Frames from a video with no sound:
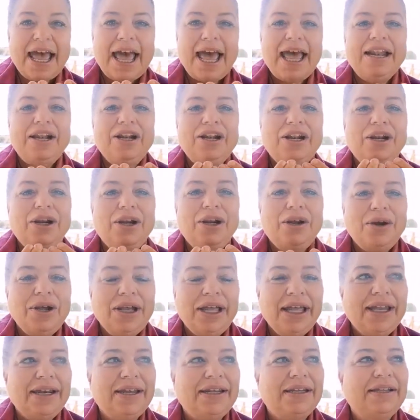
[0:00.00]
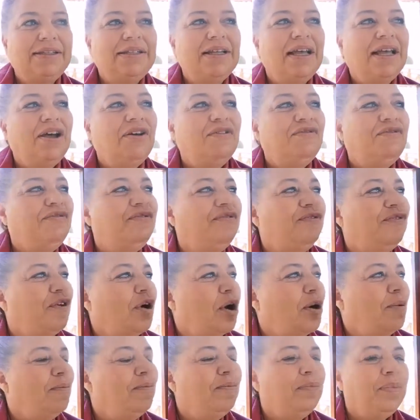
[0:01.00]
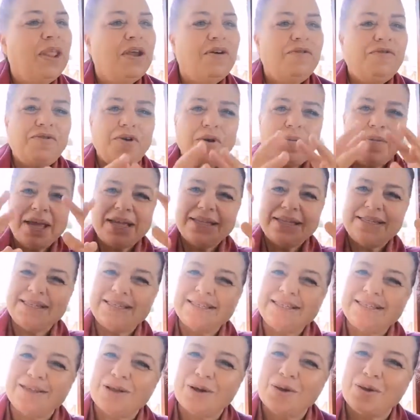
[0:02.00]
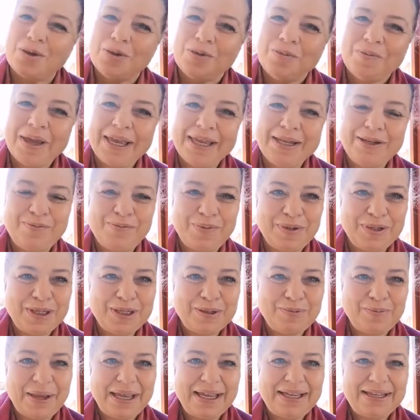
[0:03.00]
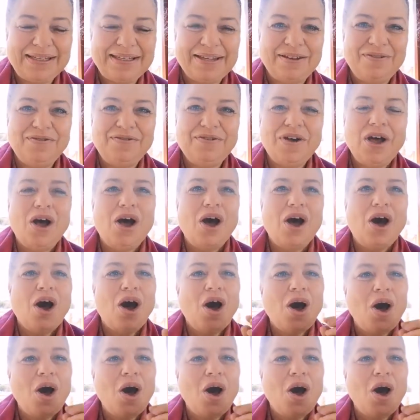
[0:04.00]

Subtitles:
and look at it from a soulmate perspective.